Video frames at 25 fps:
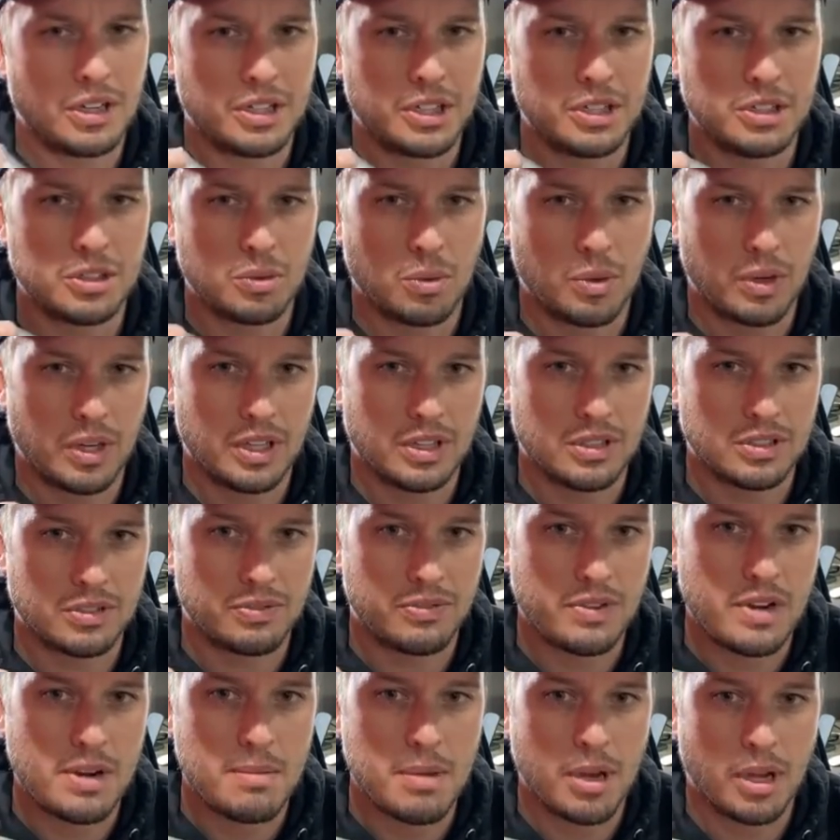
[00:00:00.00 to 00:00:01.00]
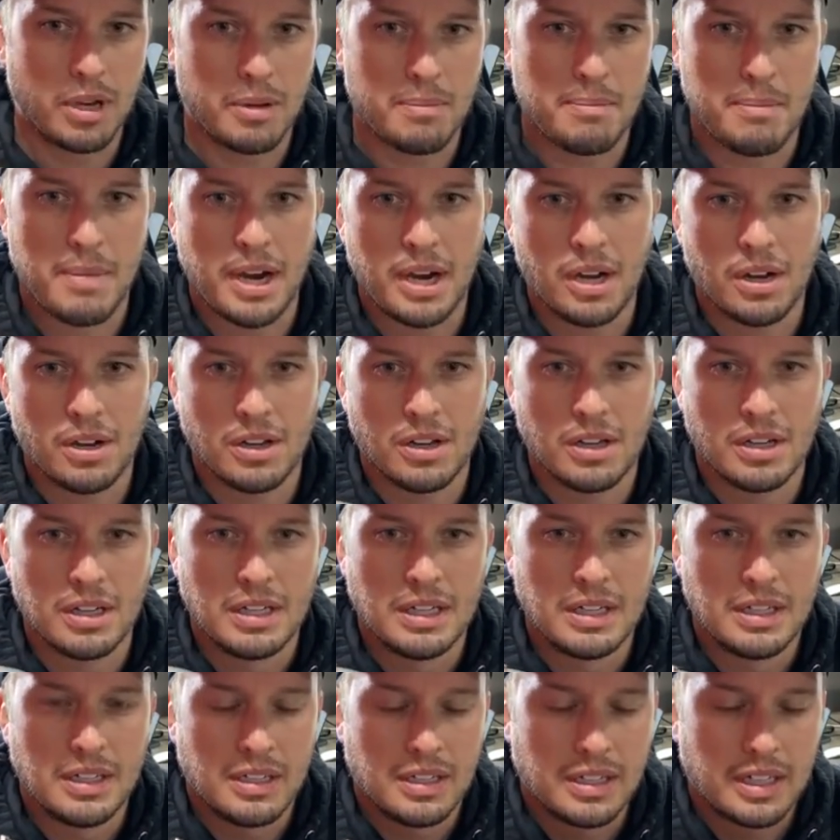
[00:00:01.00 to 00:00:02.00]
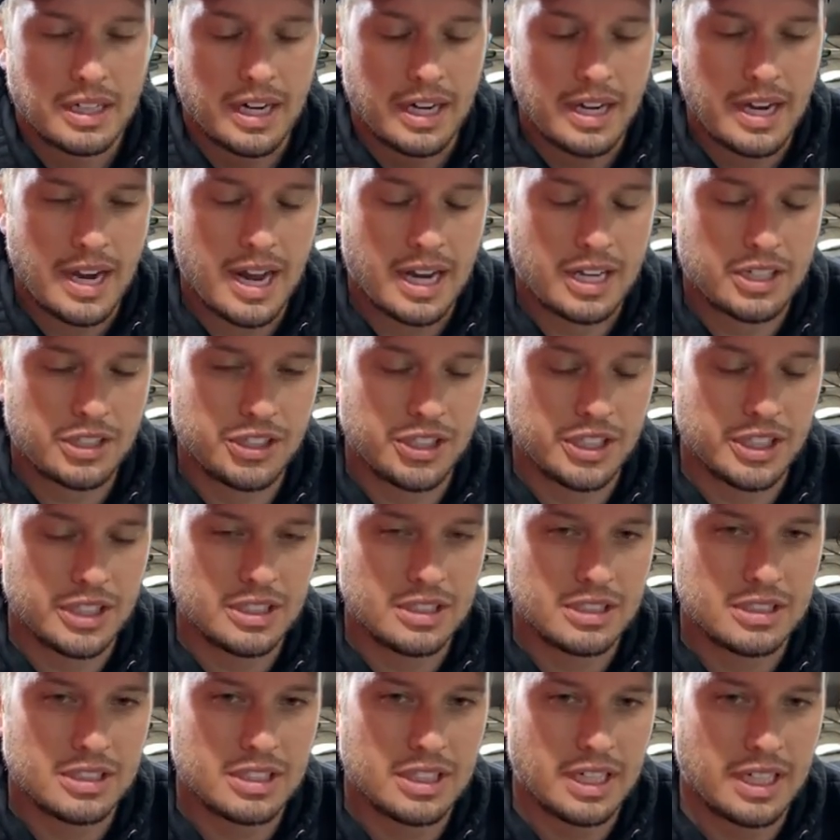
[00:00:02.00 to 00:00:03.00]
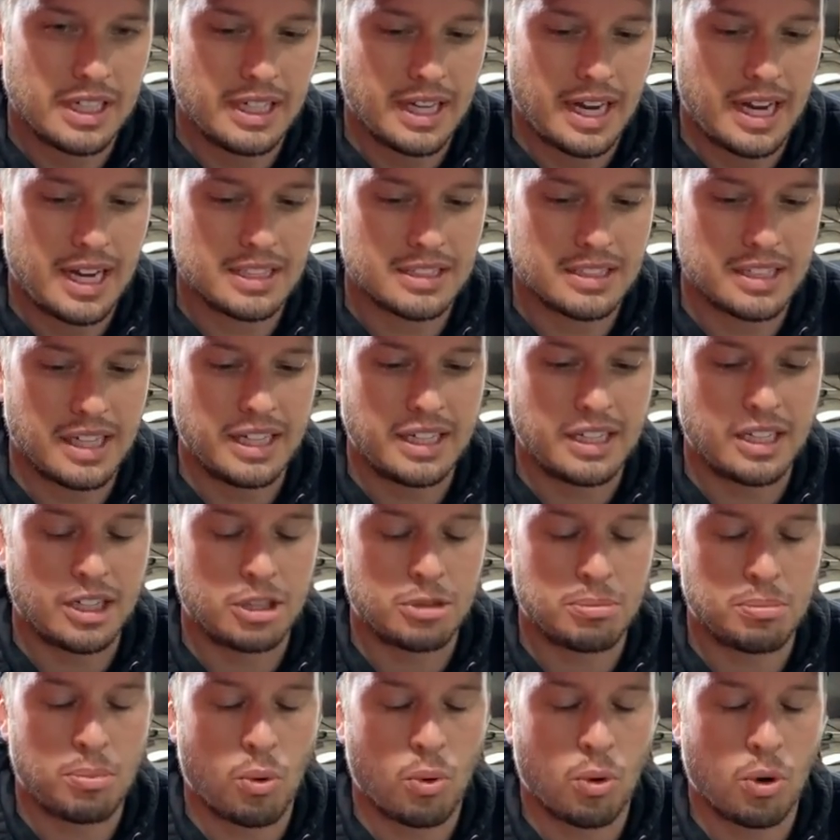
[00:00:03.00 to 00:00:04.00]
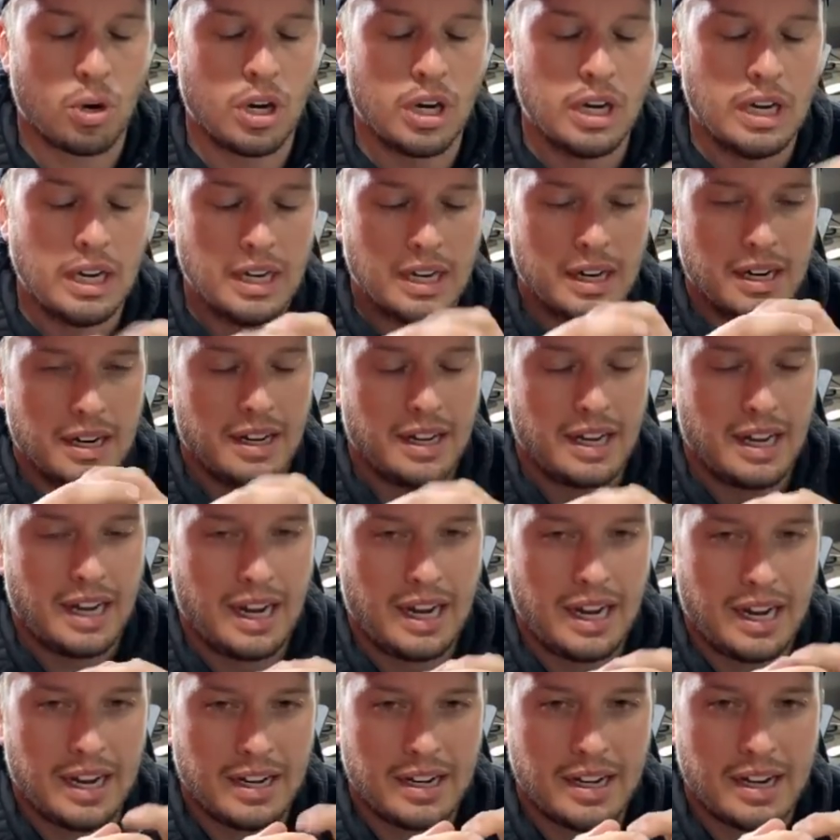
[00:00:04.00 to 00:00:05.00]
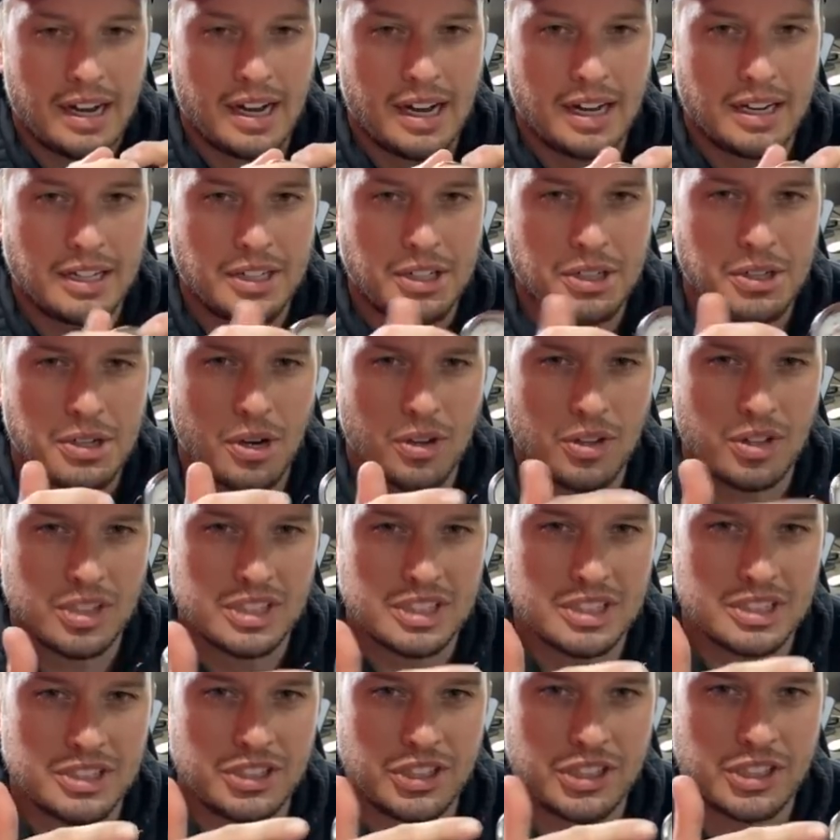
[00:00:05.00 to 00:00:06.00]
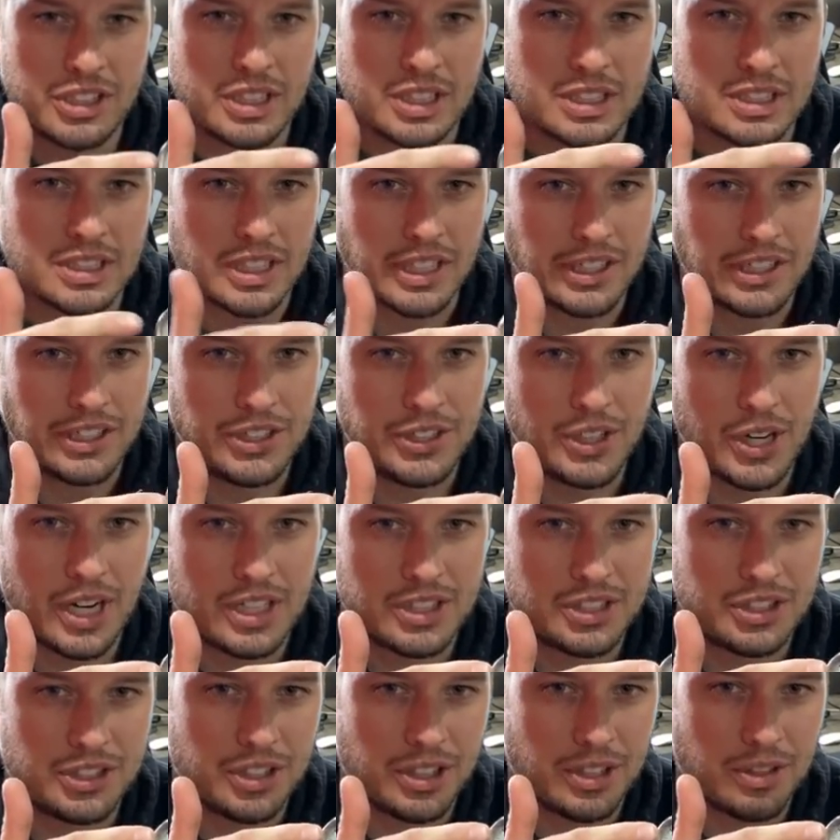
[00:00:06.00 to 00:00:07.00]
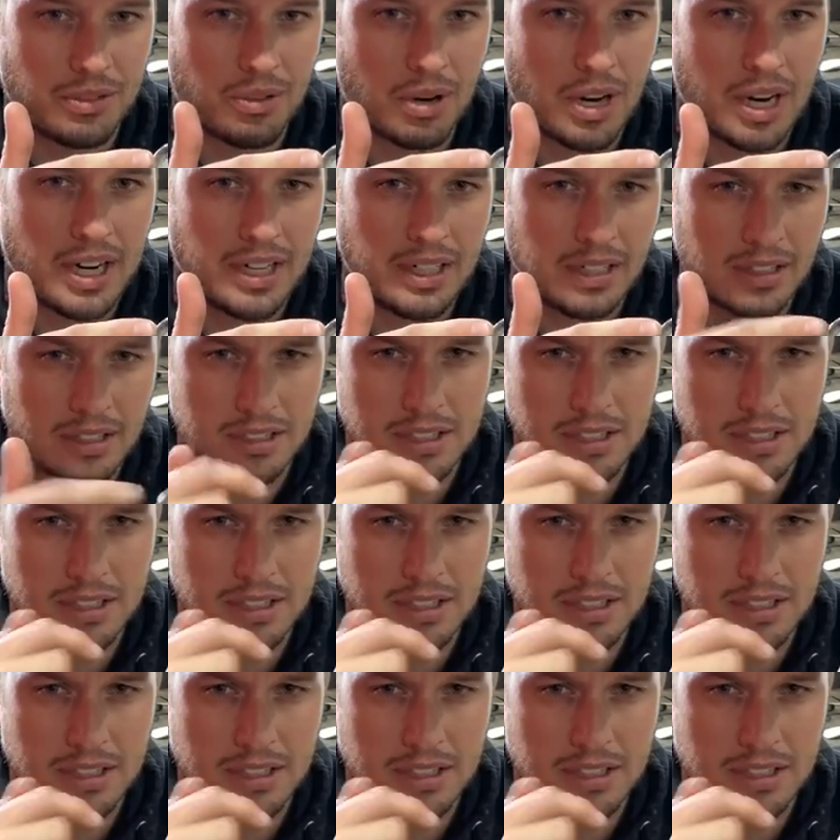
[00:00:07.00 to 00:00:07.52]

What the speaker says: I'll use one of those female-to-male connections that has an eighth-inch port. And you know this is just a suggestion, right?